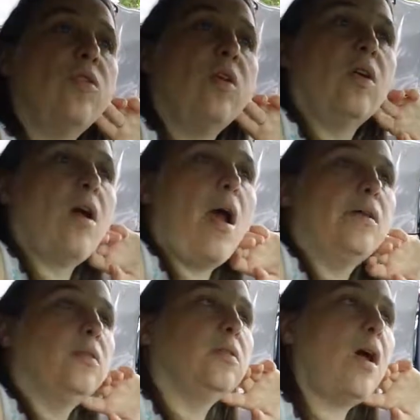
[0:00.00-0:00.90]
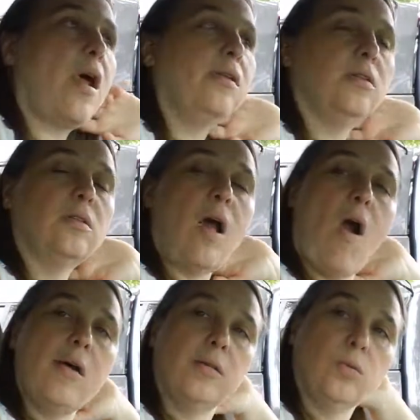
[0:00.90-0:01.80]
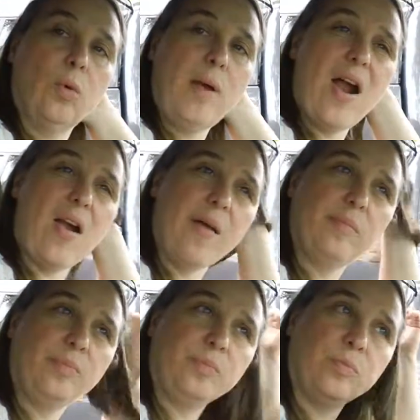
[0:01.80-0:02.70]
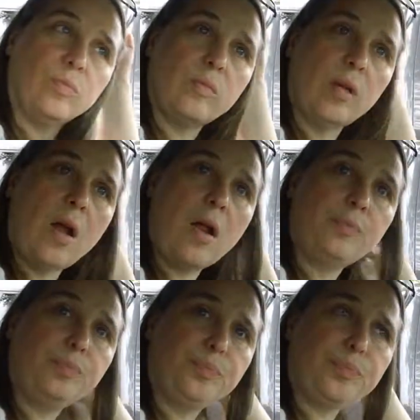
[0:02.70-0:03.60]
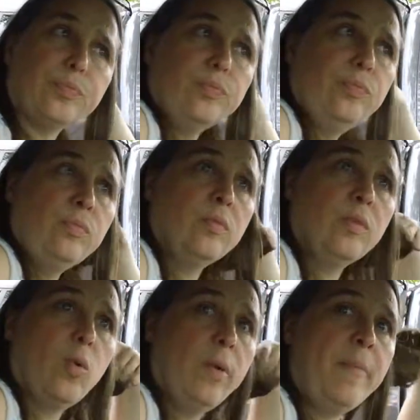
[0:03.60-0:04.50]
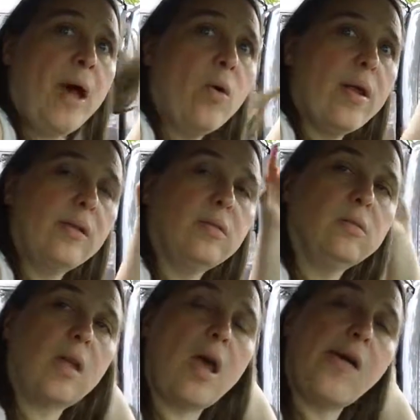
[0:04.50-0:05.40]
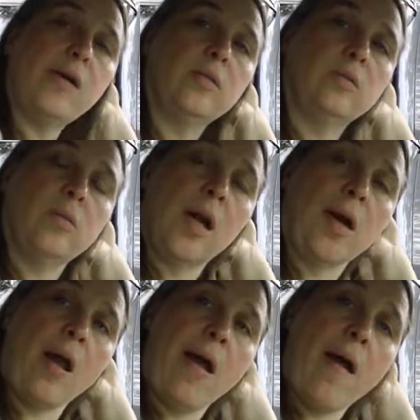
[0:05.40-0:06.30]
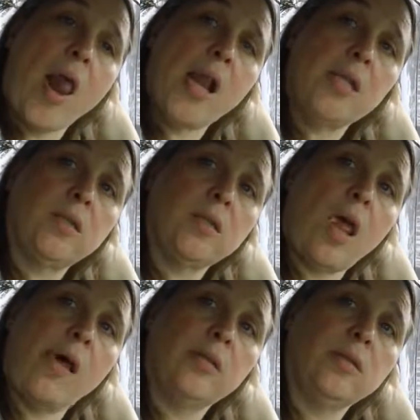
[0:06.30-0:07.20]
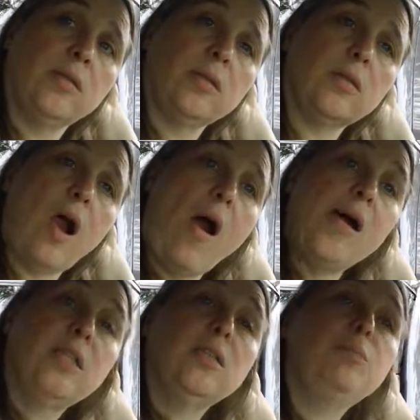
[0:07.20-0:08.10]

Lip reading: I've warned you about the gum. Okay, we're on record with that. I've warned you. When you have a problem with a tooth, you do not chew gum.